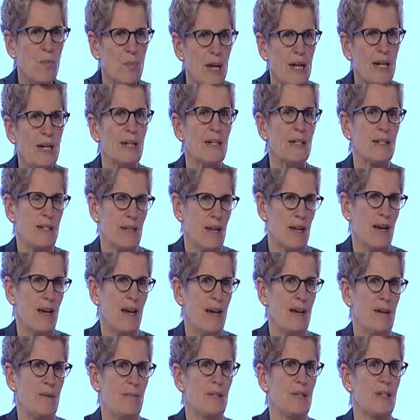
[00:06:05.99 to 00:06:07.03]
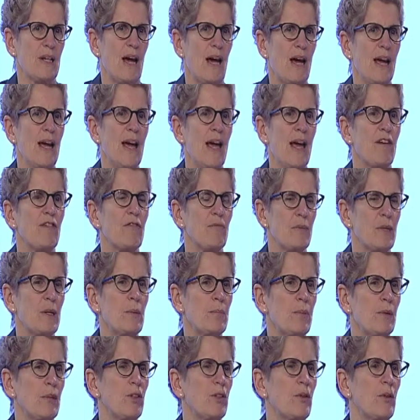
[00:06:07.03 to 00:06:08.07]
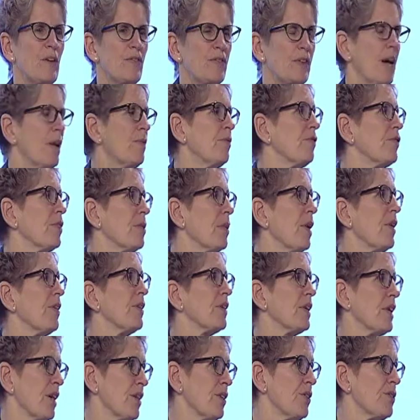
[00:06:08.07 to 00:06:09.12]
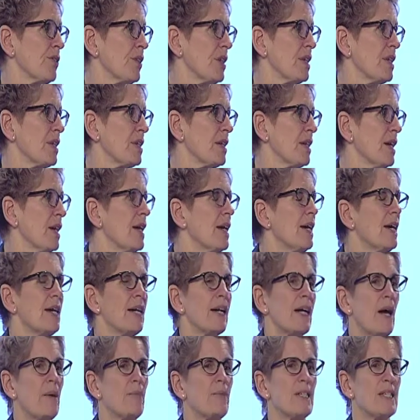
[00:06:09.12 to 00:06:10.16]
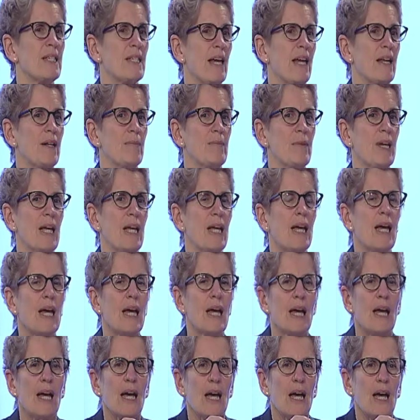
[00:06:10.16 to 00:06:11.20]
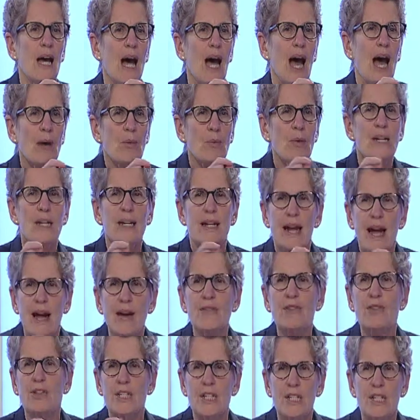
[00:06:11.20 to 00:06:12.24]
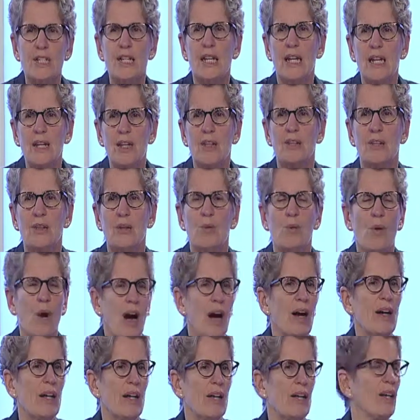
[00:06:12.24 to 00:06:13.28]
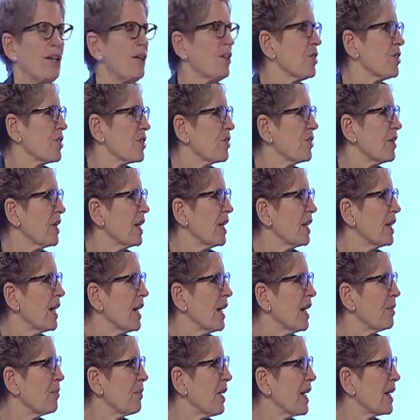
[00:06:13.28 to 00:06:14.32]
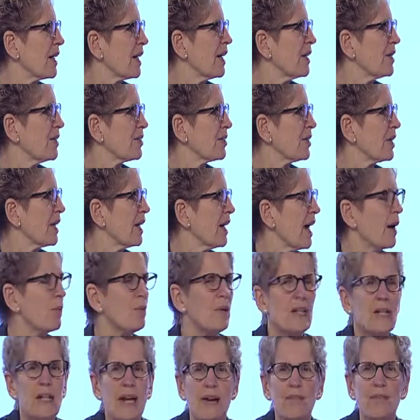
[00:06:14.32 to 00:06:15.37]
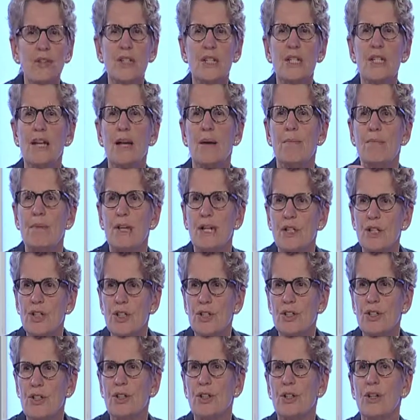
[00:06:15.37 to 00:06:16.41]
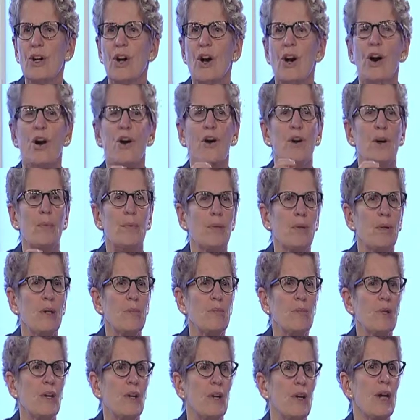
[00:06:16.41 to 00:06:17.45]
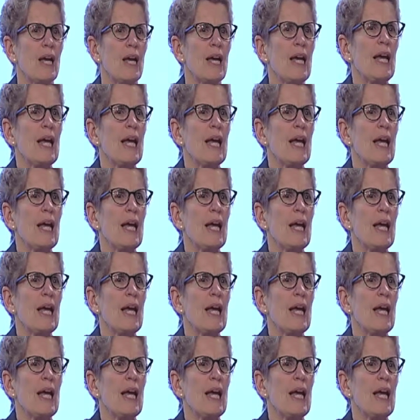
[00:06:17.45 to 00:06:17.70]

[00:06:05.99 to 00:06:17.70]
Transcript: many times I have people who have come from other countries come and say to me, I would never see you walking on a street in my country. I would never see a minister or a premier